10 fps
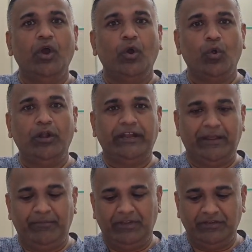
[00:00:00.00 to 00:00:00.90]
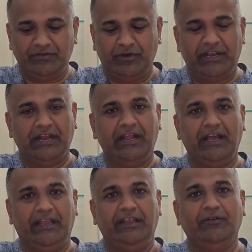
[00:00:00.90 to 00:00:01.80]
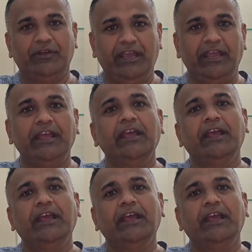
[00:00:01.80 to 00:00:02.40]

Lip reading: all-time historical high. Okay,